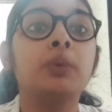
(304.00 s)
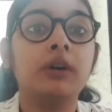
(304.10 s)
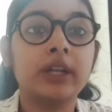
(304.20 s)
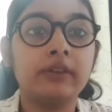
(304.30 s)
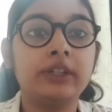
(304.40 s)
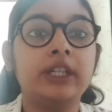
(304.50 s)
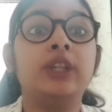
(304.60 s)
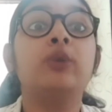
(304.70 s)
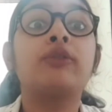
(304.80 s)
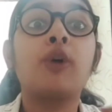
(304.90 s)
go to work
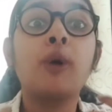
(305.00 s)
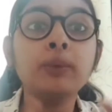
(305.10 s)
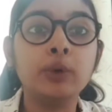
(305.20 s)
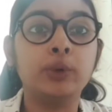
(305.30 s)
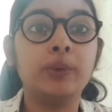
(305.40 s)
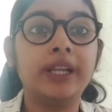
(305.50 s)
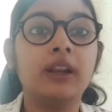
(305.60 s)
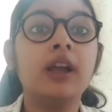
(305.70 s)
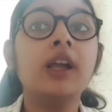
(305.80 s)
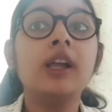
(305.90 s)
every day. You form
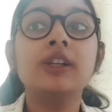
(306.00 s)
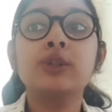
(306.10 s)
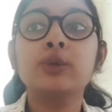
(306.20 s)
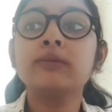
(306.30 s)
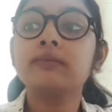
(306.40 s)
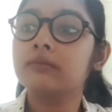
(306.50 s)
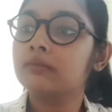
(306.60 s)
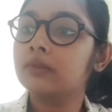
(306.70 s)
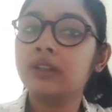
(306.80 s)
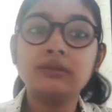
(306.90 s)
goodwill. So
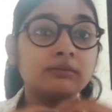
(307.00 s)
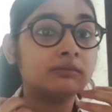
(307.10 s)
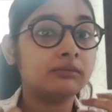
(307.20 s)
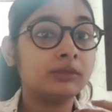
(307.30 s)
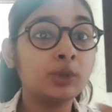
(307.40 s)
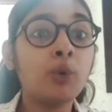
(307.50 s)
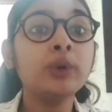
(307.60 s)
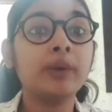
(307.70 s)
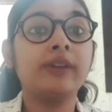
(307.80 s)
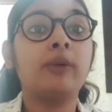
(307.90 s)

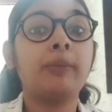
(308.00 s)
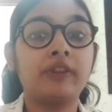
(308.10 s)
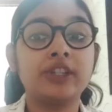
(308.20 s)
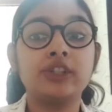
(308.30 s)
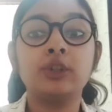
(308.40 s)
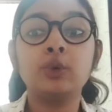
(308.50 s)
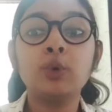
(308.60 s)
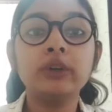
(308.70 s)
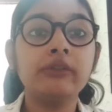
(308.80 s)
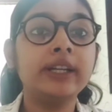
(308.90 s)
don't wait for perfection.
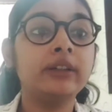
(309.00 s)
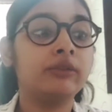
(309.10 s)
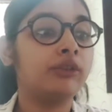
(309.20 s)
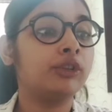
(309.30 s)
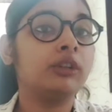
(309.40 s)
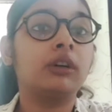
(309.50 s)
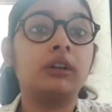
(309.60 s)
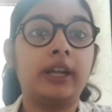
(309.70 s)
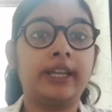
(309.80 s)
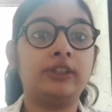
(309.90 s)
Don't wait for
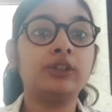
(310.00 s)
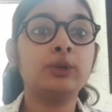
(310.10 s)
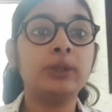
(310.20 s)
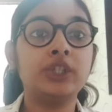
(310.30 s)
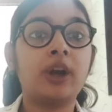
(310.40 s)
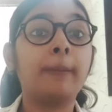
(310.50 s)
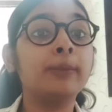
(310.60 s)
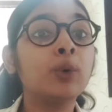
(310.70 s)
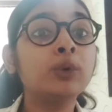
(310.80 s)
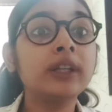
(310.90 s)
the edges to be
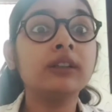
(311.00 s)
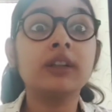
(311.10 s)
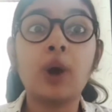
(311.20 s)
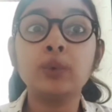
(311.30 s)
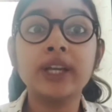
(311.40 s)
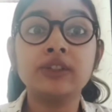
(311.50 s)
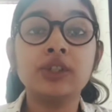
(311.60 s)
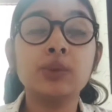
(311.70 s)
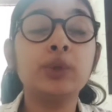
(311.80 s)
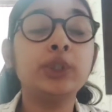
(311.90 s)
sharp. Know that the round
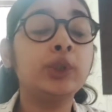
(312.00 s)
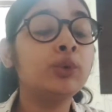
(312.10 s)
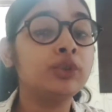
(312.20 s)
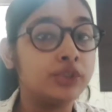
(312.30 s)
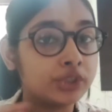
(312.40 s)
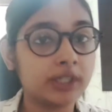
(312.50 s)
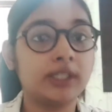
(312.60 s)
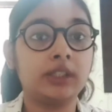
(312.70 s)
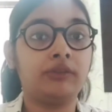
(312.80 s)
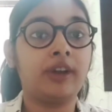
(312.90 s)
edges would do
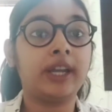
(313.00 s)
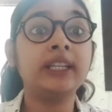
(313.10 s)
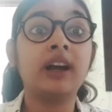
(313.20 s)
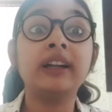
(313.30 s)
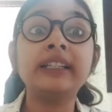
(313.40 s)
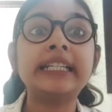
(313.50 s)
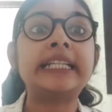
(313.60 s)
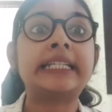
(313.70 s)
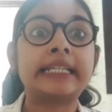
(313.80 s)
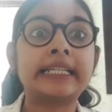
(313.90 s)
just fine
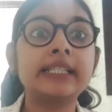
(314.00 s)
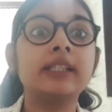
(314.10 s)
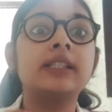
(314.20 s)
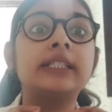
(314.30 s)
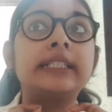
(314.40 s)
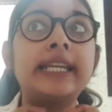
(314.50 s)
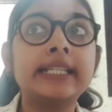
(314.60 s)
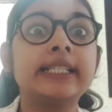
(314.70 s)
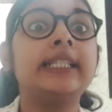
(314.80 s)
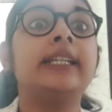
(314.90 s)
until and unless it's
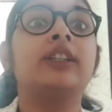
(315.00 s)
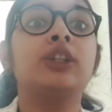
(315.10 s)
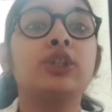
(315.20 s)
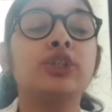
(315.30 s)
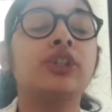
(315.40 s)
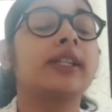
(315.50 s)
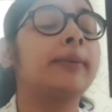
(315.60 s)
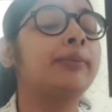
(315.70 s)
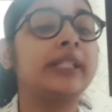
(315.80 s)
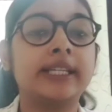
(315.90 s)
tasty and
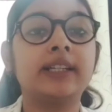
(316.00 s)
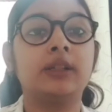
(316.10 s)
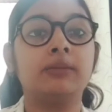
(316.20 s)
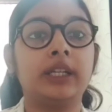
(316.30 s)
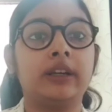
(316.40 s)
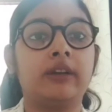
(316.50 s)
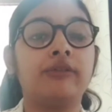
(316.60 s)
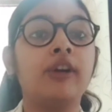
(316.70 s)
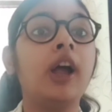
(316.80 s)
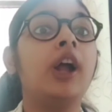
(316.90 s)
delicious and presentable
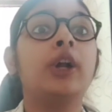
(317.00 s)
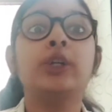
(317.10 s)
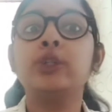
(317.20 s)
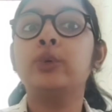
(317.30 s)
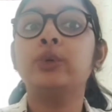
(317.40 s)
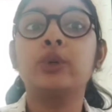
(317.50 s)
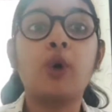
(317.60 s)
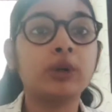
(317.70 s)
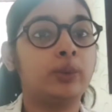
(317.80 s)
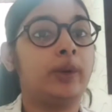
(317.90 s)
enough. Do
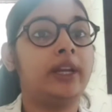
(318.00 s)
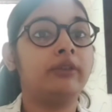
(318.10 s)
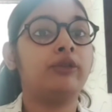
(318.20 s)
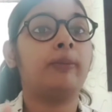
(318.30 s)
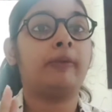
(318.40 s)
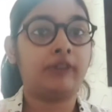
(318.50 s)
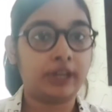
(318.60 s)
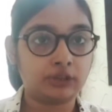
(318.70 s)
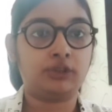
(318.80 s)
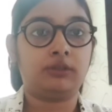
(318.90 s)
not wait for
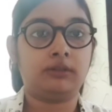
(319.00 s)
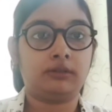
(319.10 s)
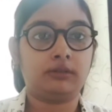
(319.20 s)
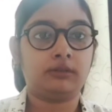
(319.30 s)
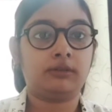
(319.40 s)
perfection.